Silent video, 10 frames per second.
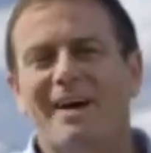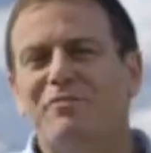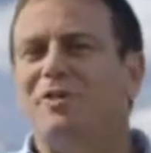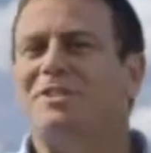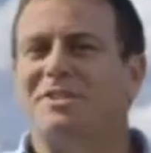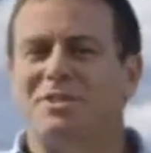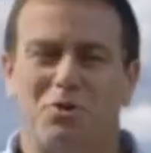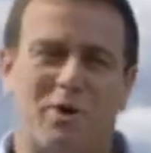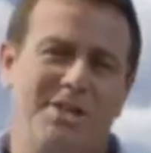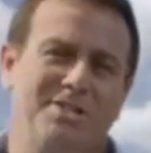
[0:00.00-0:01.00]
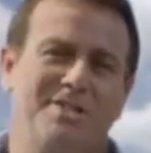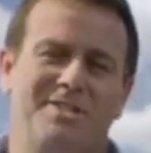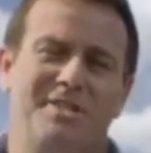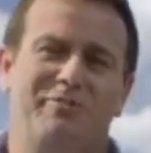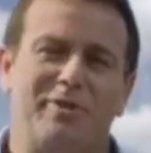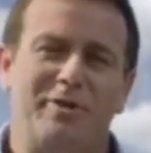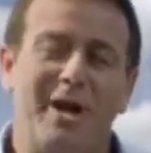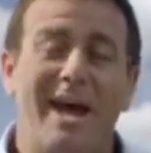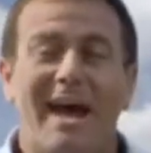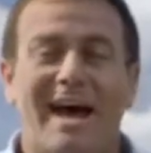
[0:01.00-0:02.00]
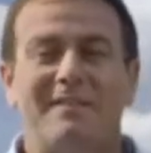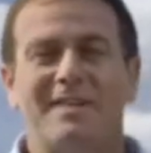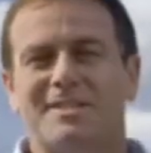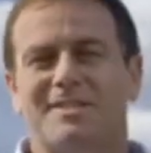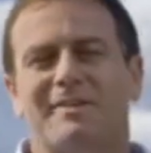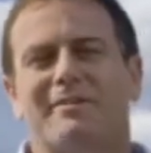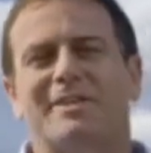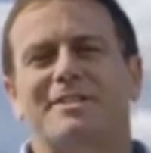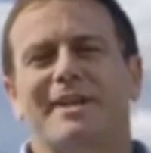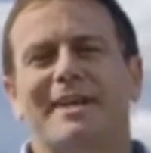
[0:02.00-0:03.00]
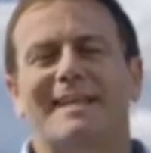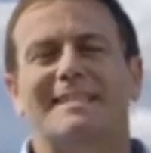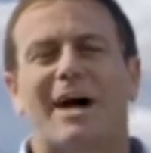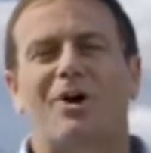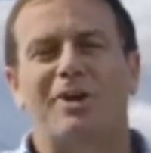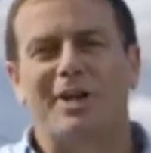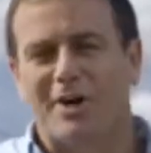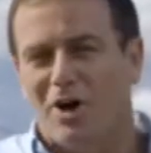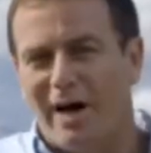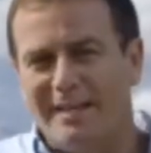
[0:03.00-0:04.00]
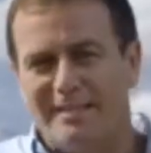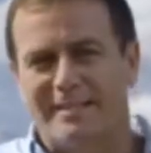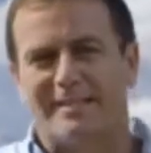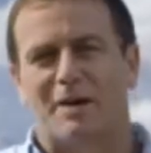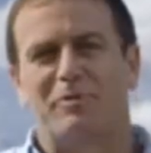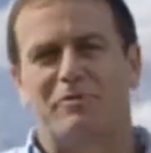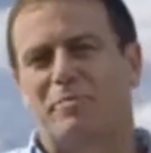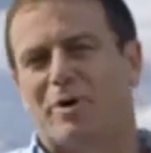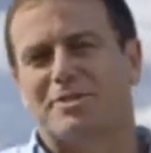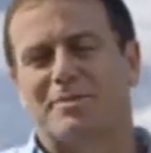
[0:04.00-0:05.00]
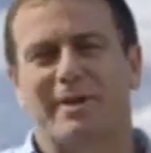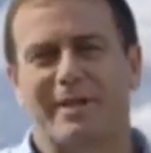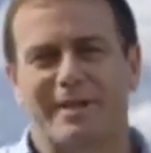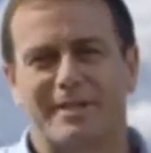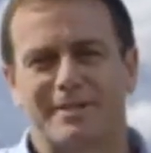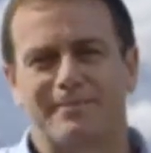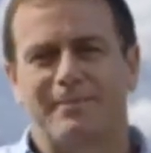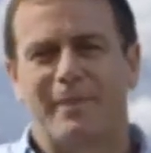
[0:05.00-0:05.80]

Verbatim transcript: every situation is different, and this D V D is only a guide to some of the possibilities.